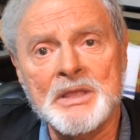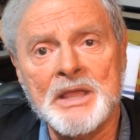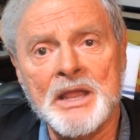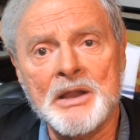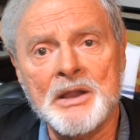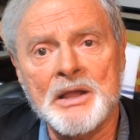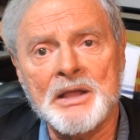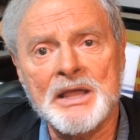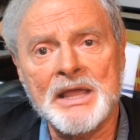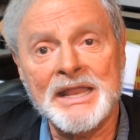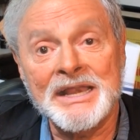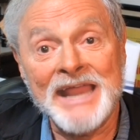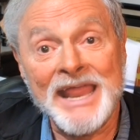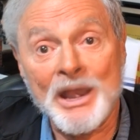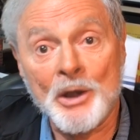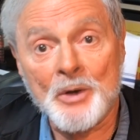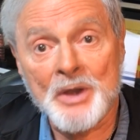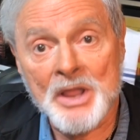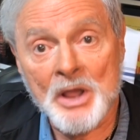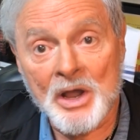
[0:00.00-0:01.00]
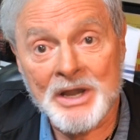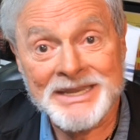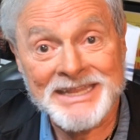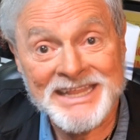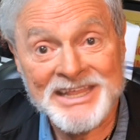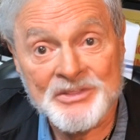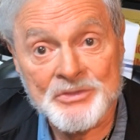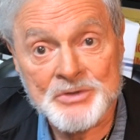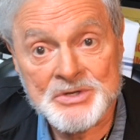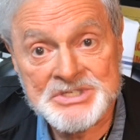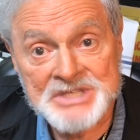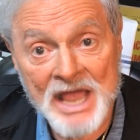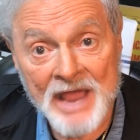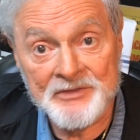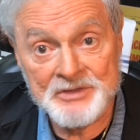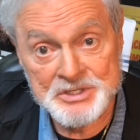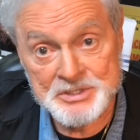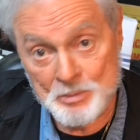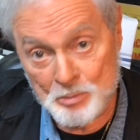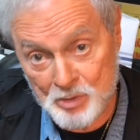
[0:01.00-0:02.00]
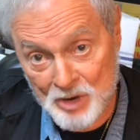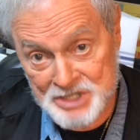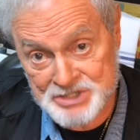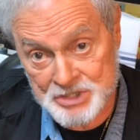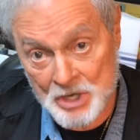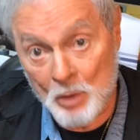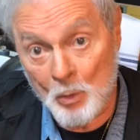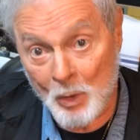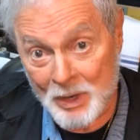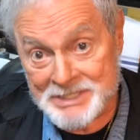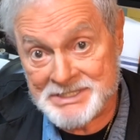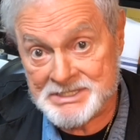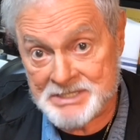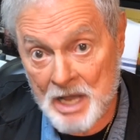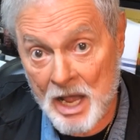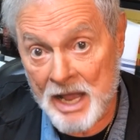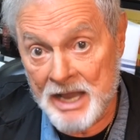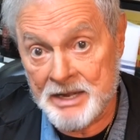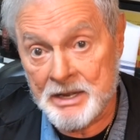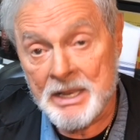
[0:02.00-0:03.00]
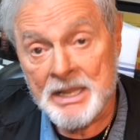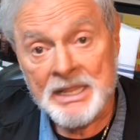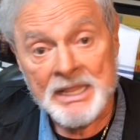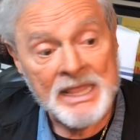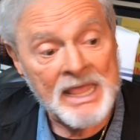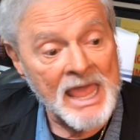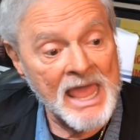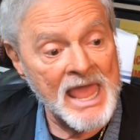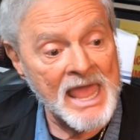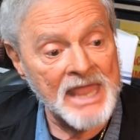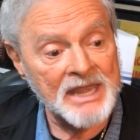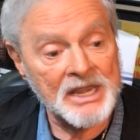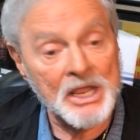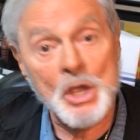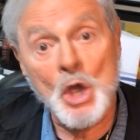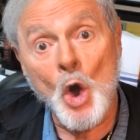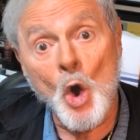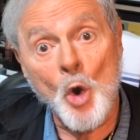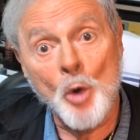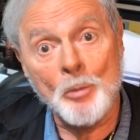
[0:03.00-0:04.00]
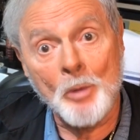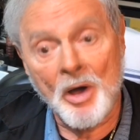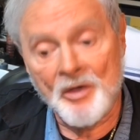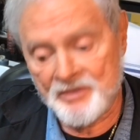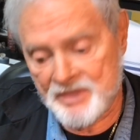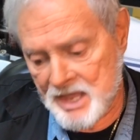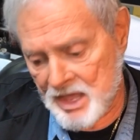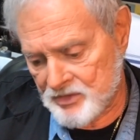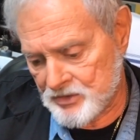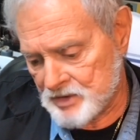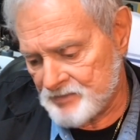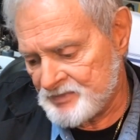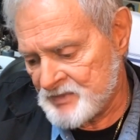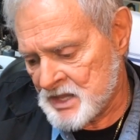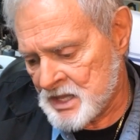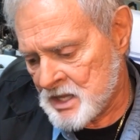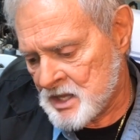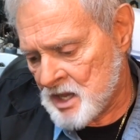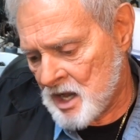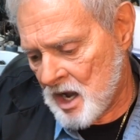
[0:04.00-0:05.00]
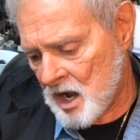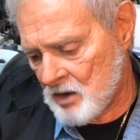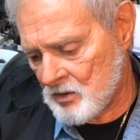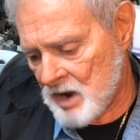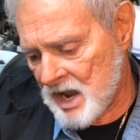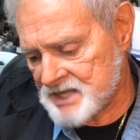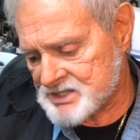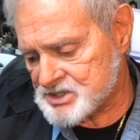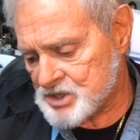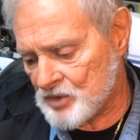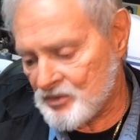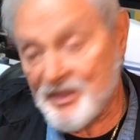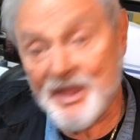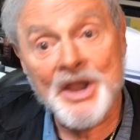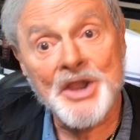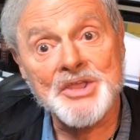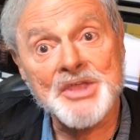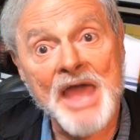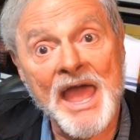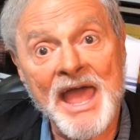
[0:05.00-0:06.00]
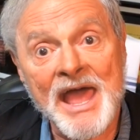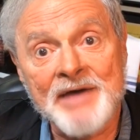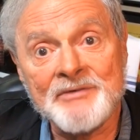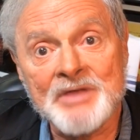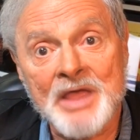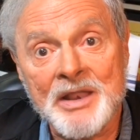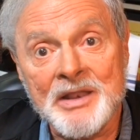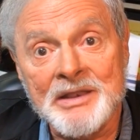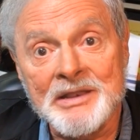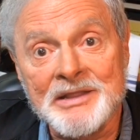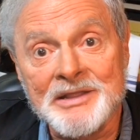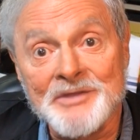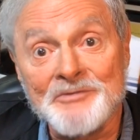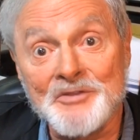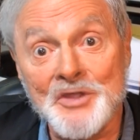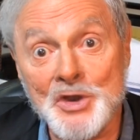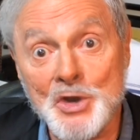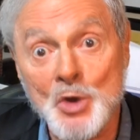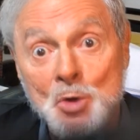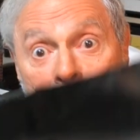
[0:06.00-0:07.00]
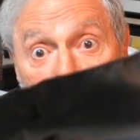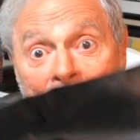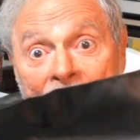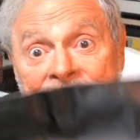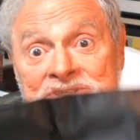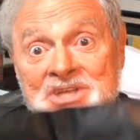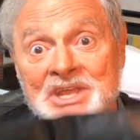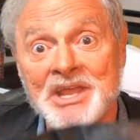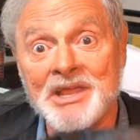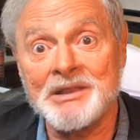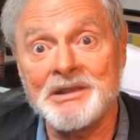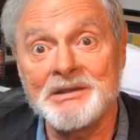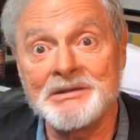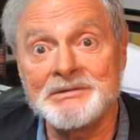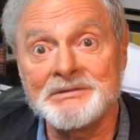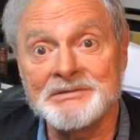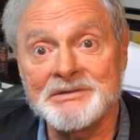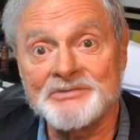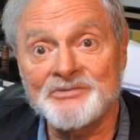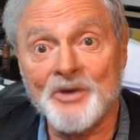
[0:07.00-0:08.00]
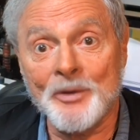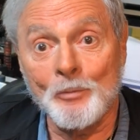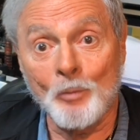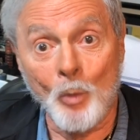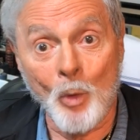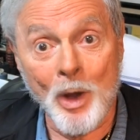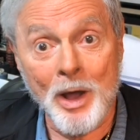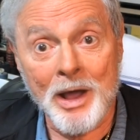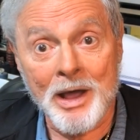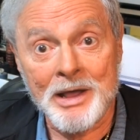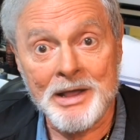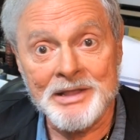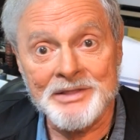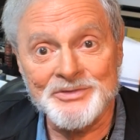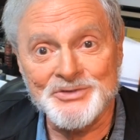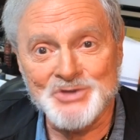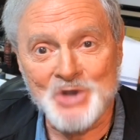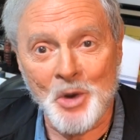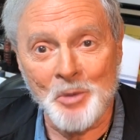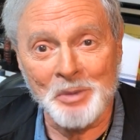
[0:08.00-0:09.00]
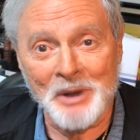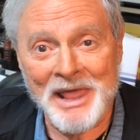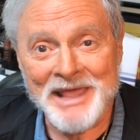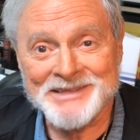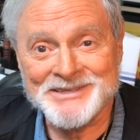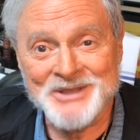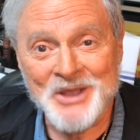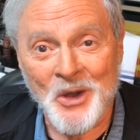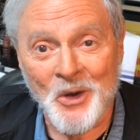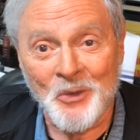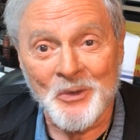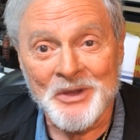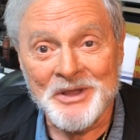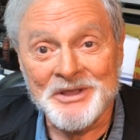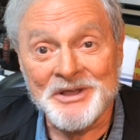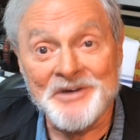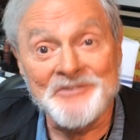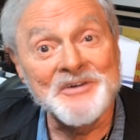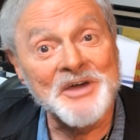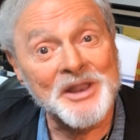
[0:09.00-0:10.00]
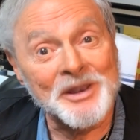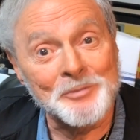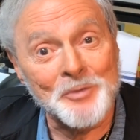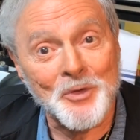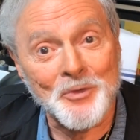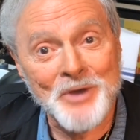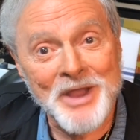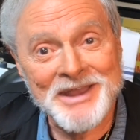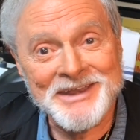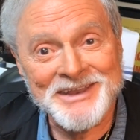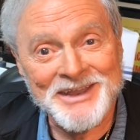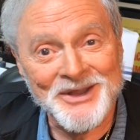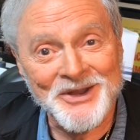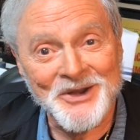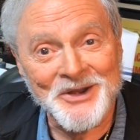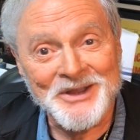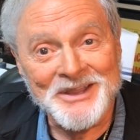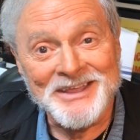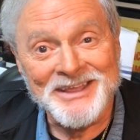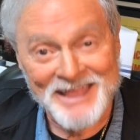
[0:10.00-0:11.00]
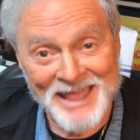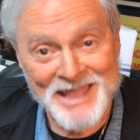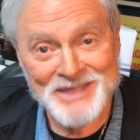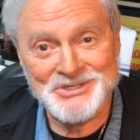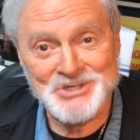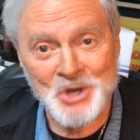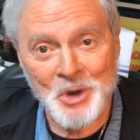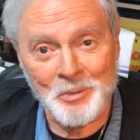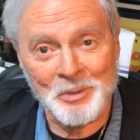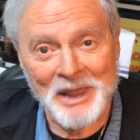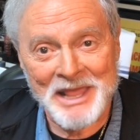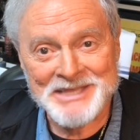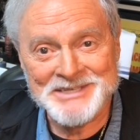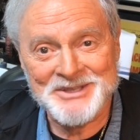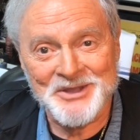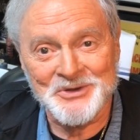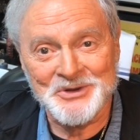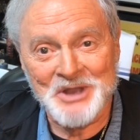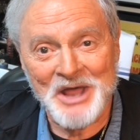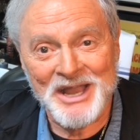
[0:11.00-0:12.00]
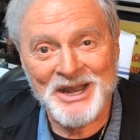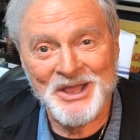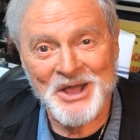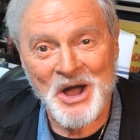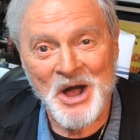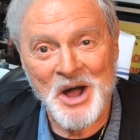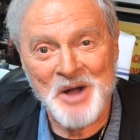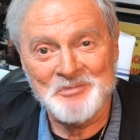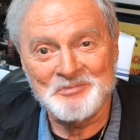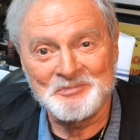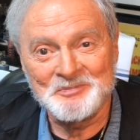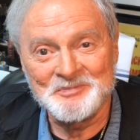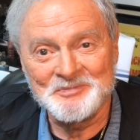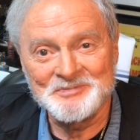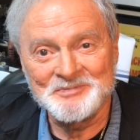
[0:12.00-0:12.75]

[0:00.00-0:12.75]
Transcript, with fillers: an area on either side. There's a brush on one side and a comb on the other. All right, so there you have it. The new brush kit from moi, Joe Blasco, available right here at joeblasco.com.